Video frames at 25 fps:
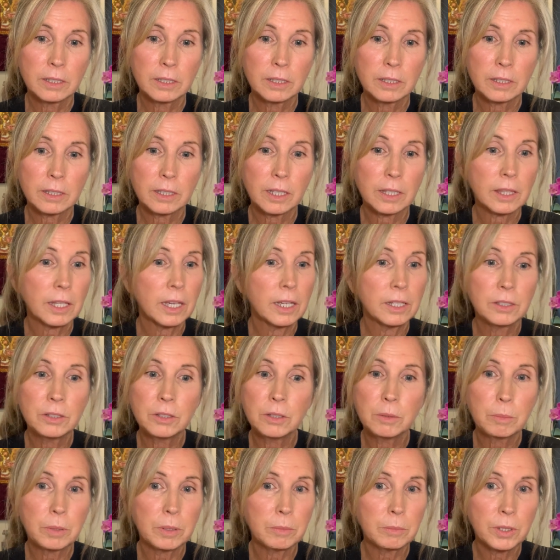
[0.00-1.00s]
That new
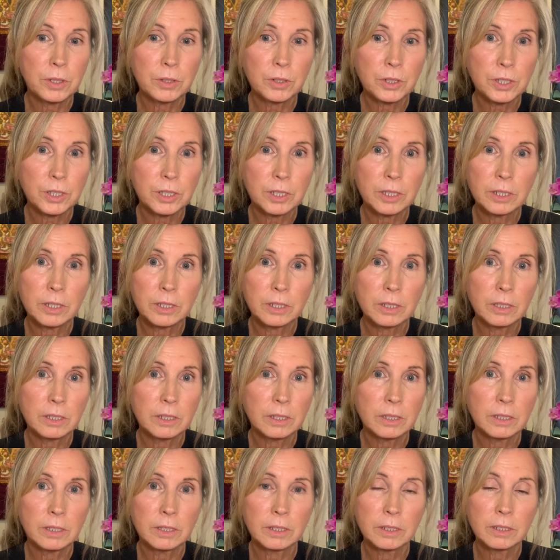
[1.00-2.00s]
promotion,
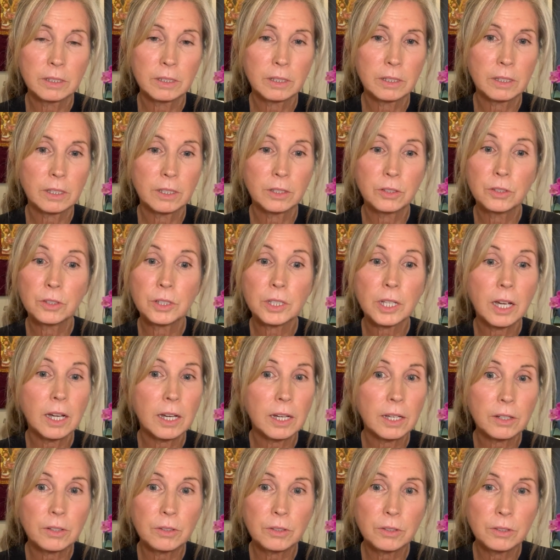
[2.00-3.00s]
the new
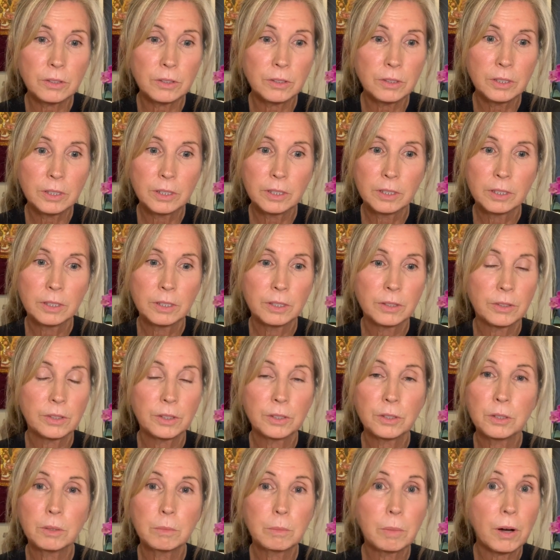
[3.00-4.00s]
title, the
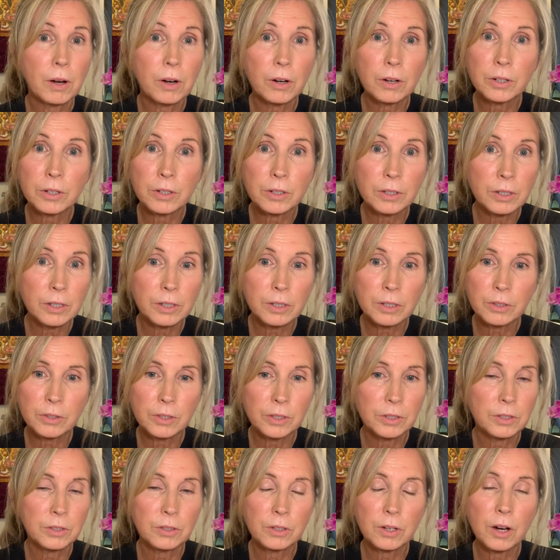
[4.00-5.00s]
new partner, the
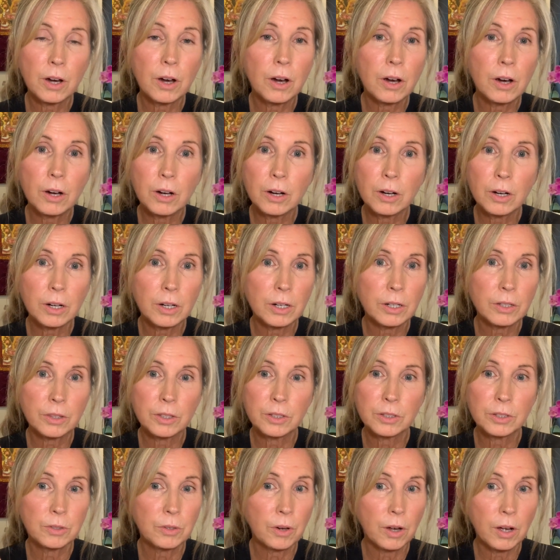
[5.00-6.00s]
new car, the
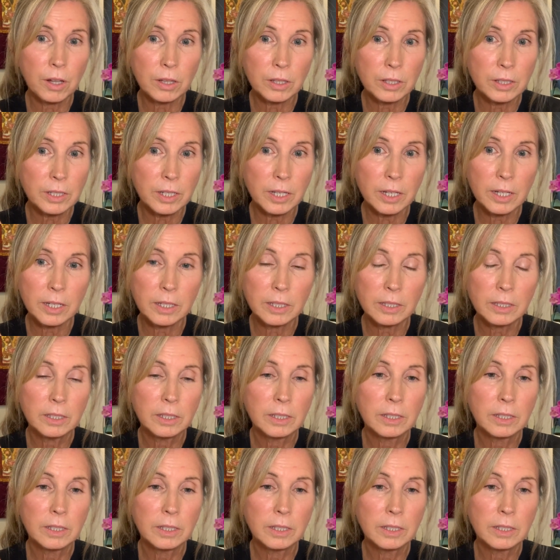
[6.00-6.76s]
new holiday,